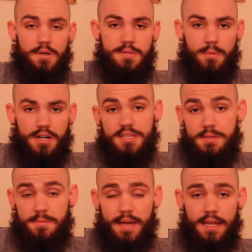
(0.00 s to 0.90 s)
was
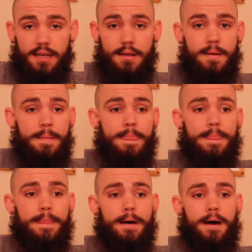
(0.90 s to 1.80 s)
participating.
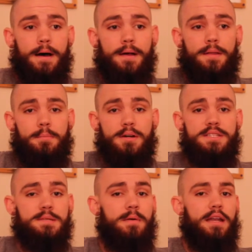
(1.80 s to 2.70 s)
They
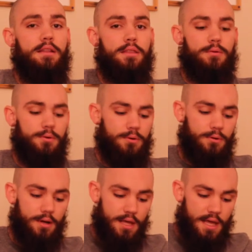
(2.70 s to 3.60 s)
participated
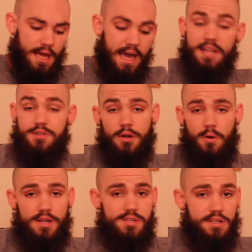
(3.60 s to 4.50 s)
through answering
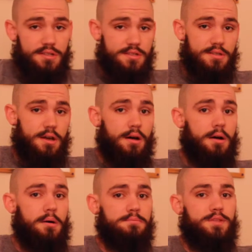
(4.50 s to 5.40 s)
questions,
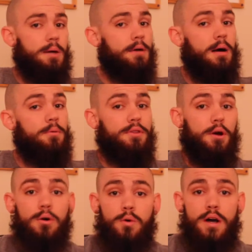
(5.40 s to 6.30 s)
coming up with
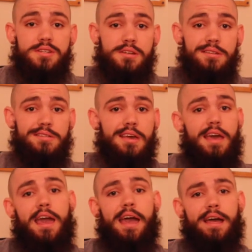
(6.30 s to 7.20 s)
their own questions,
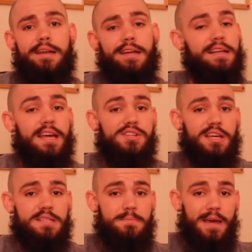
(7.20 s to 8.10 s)
and engaging
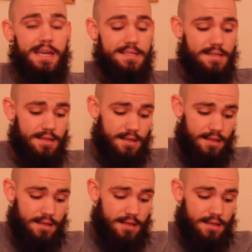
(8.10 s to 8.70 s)
in debate.